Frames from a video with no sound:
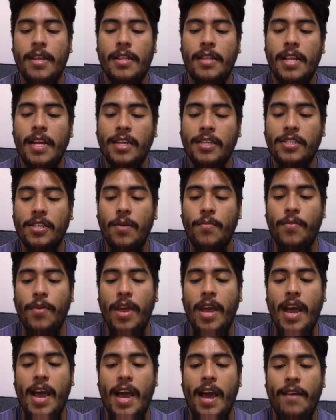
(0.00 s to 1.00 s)
Next up we
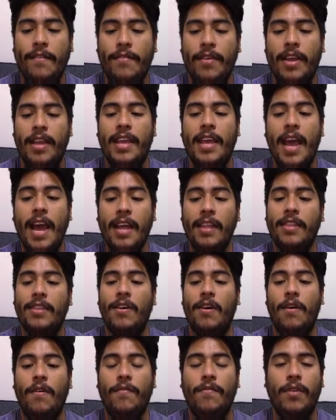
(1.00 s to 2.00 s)
have
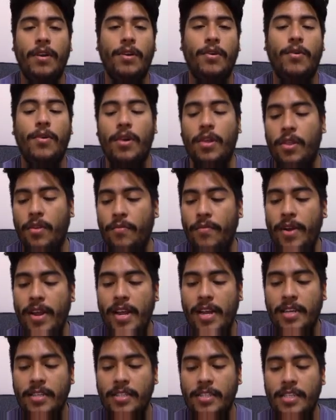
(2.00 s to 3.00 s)
Gandalf from Lord of the
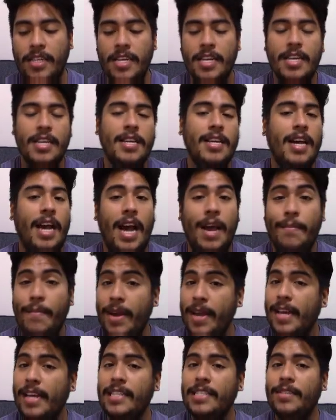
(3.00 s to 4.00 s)
Rings. I
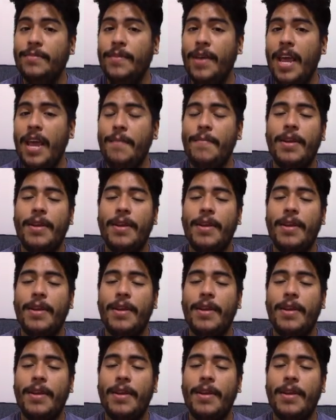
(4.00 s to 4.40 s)
might get some hate,